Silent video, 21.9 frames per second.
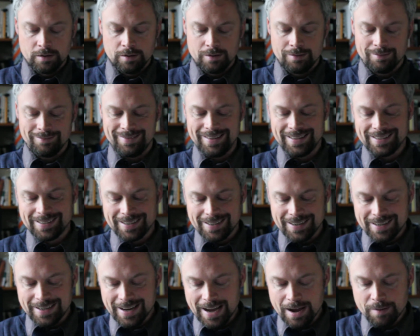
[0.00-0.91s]
this
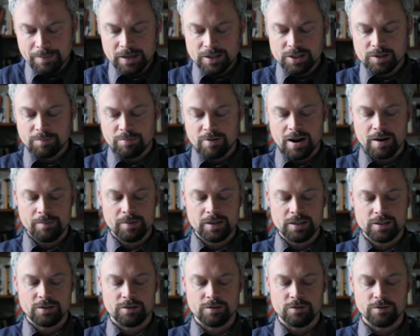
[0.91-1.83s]
can damage a Prime
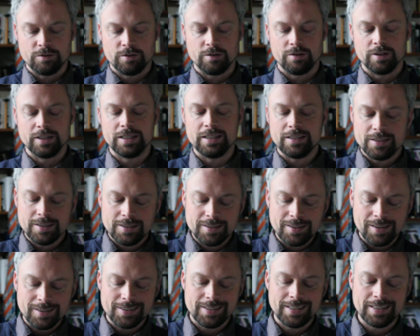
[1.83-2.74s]
Minister's authority to
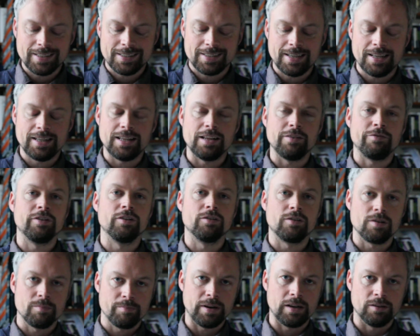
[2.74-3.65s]
such an extent they feel
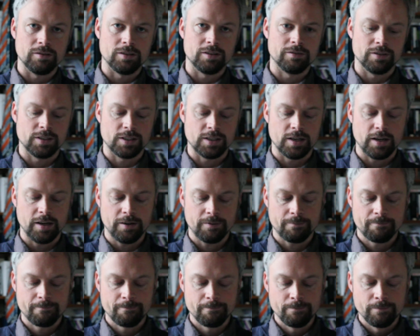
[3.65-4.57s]
compelled to resign.
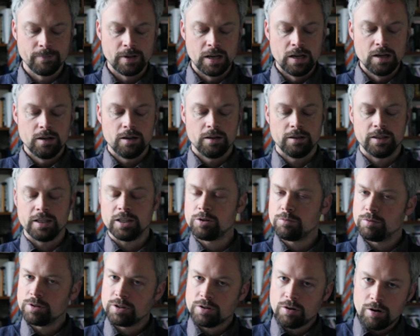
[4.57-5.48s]
This
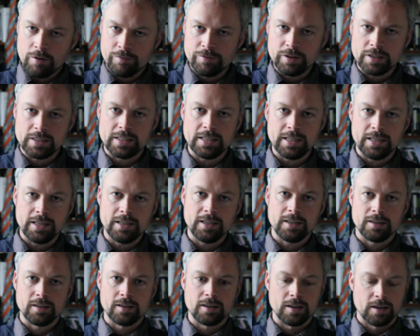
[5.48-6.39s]
was obviously
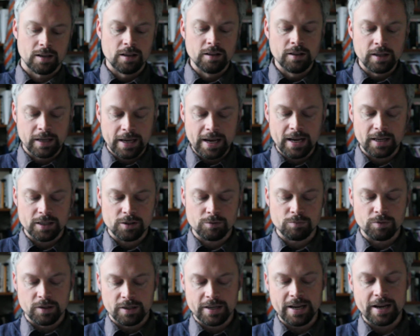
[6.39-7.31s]
the case
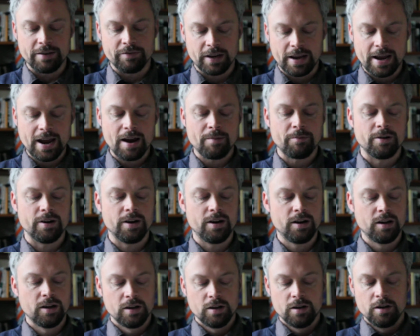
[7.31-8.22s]
with David Cameron
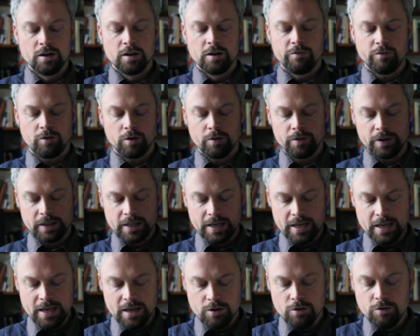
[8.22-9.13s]
following the
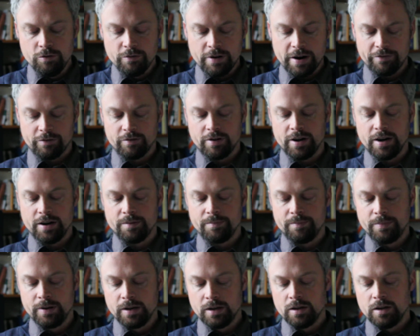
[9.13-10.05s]
EU
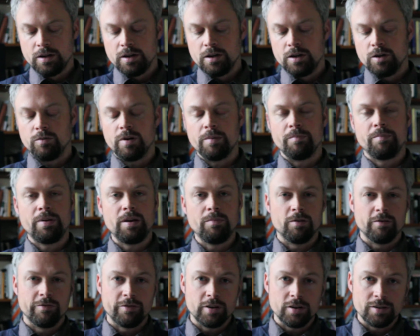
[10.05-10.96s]
referendum, when
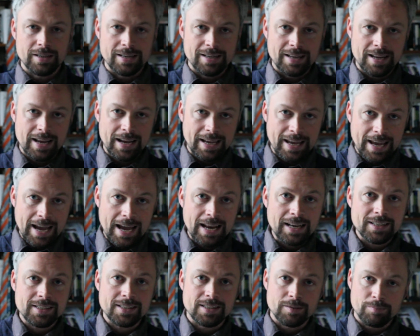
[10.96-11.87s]
people voted
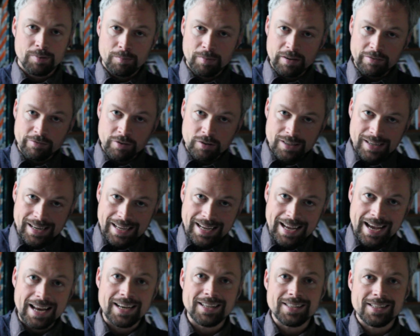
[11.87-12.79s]
against, the public voted
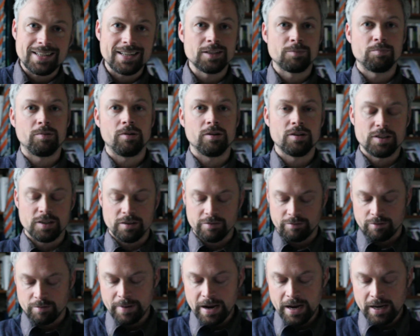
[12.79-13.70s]
against his policy of
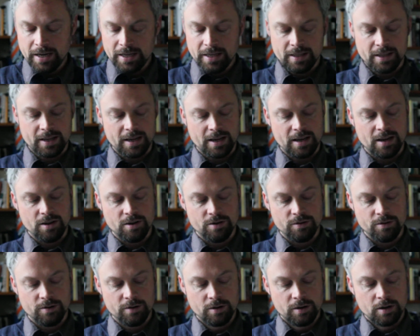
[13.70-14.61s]
remaining in the
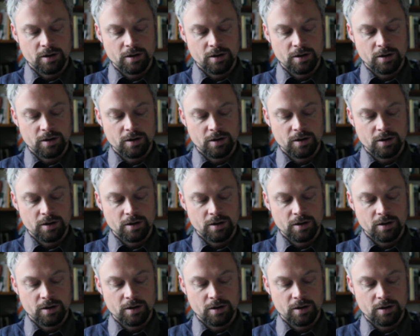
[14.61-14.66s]
EU,